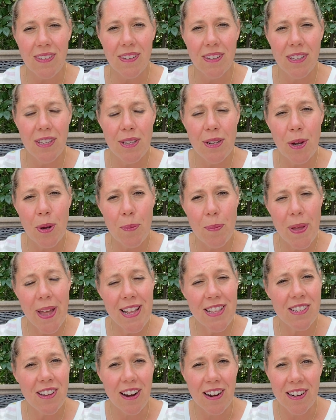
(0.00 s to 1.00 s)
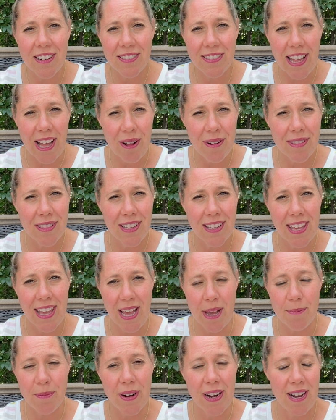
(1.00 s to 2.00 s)
you know, pets are allowed at the
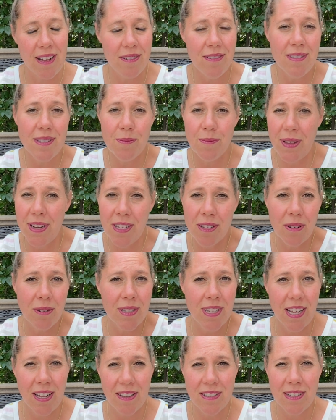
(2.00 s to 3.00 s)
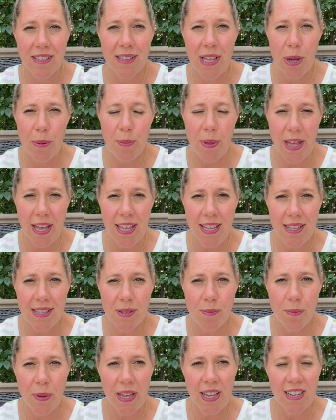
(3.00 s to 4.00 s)
campgrounds and many hotels allow
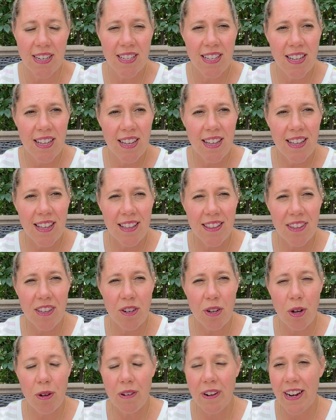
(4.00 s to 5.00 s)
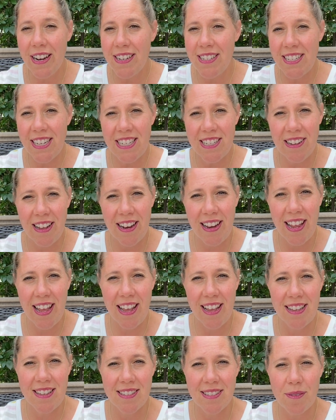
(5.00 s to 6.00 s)
pets, but you know, Grand Teton has